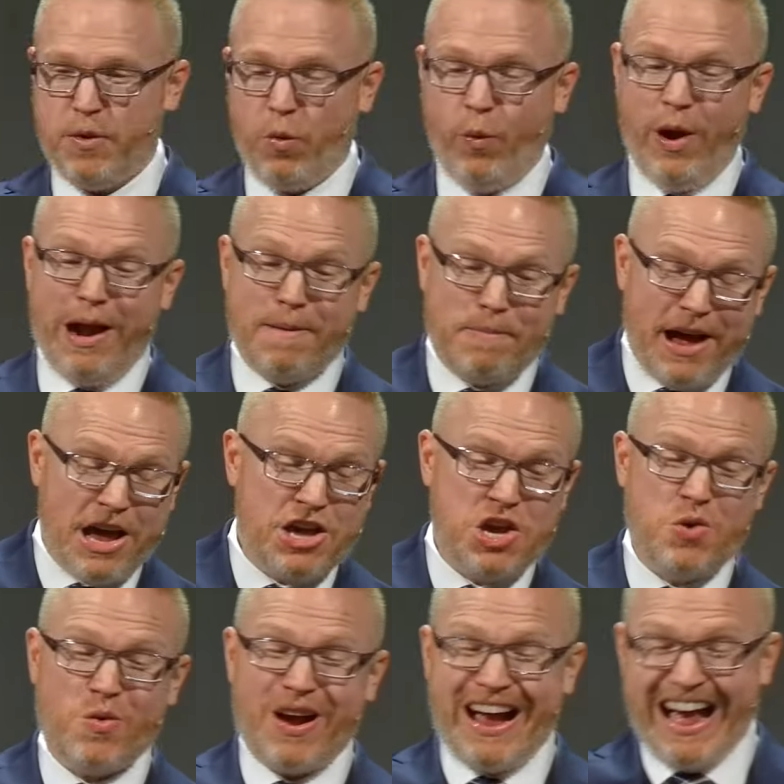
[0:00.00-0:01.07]
whereby
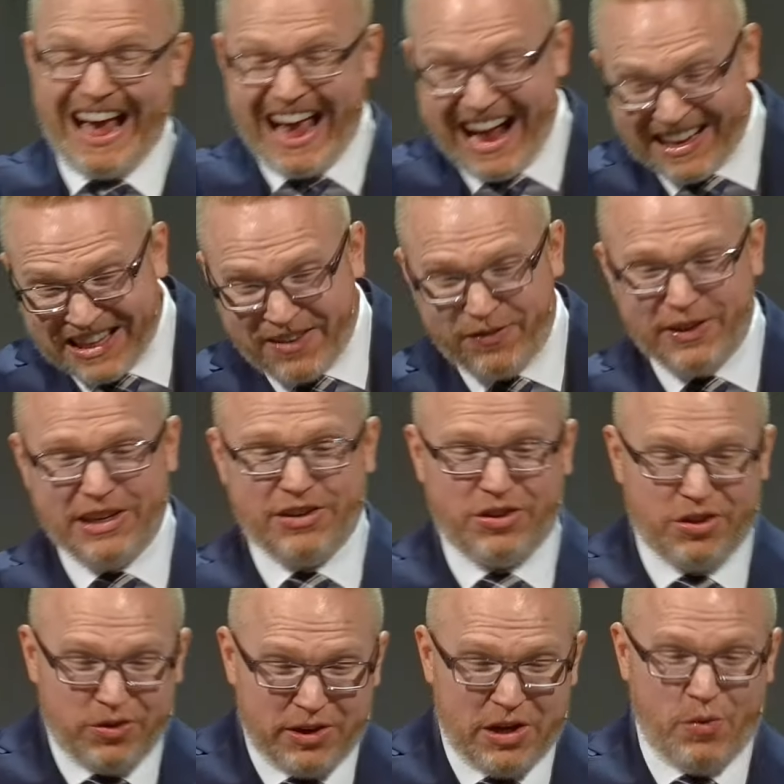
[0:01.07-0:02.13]
you are actively
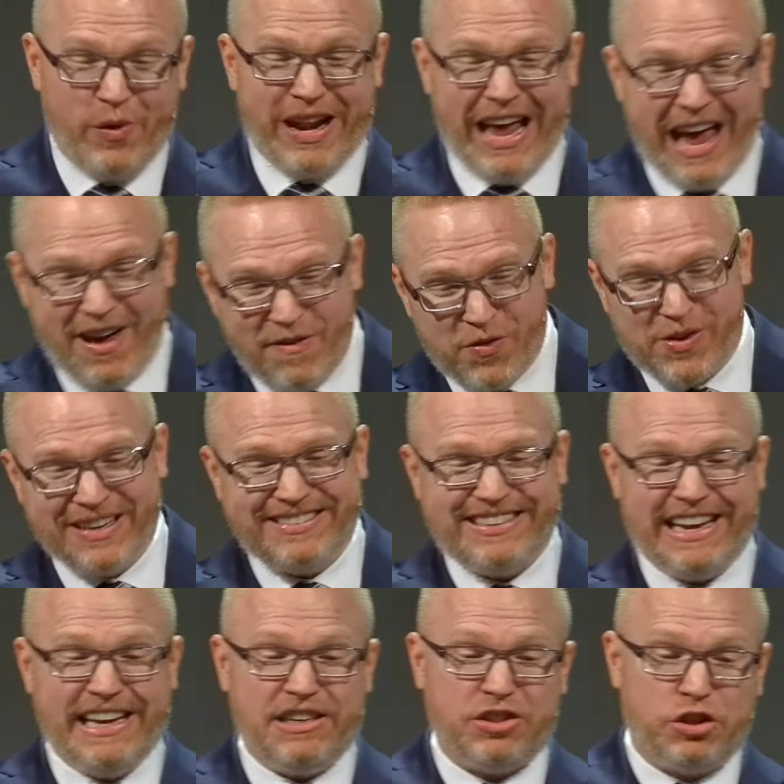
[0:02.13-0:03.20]
doing whatever it
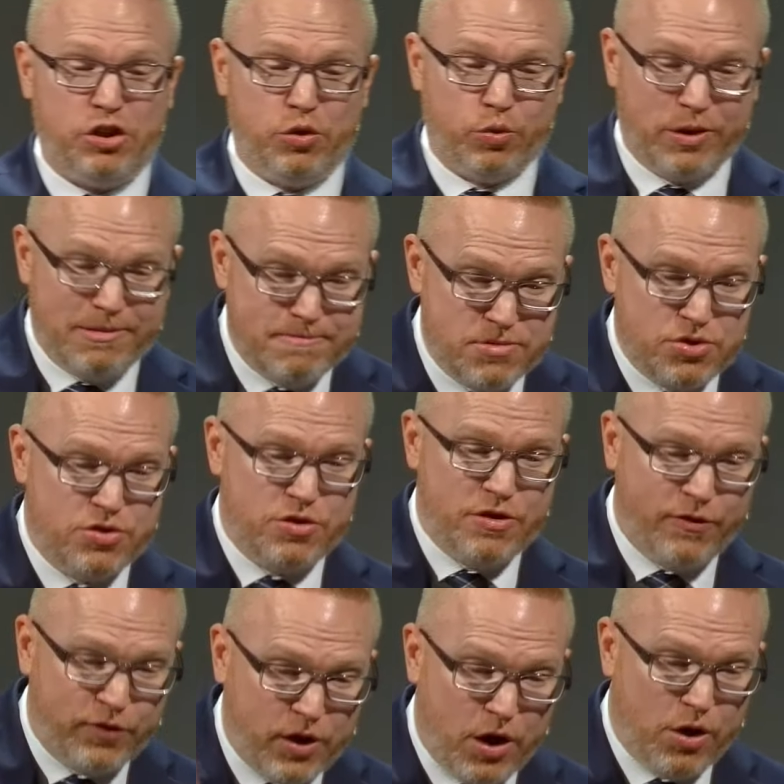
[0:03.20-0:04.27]
takes to
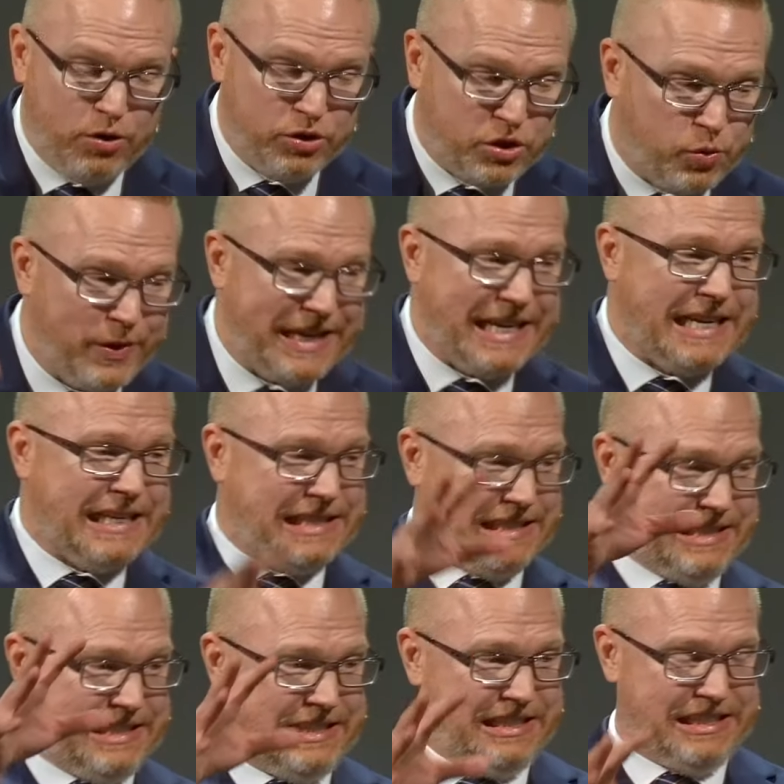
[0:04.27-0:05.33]
remove those
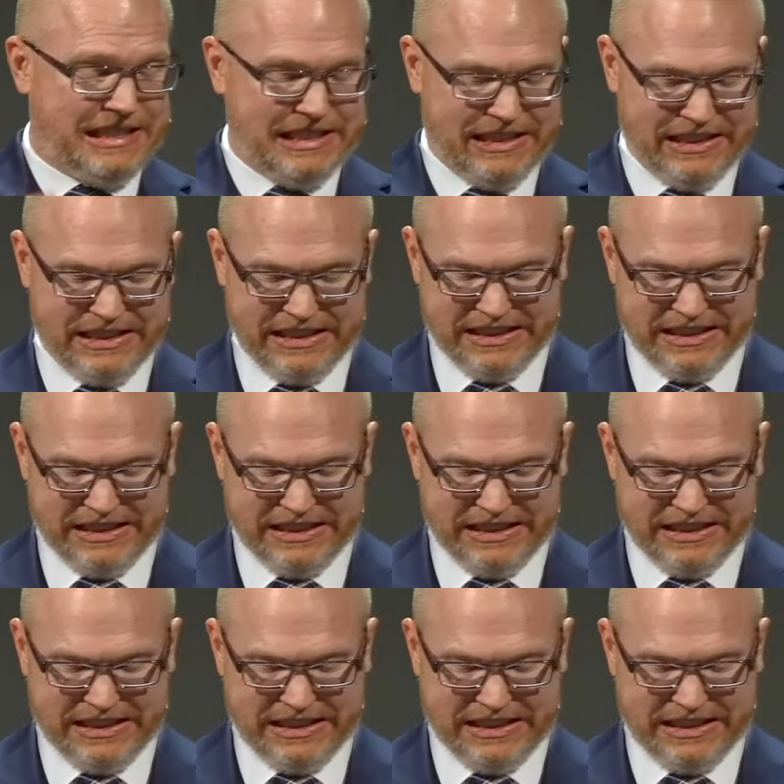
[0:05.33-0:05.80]
weeds.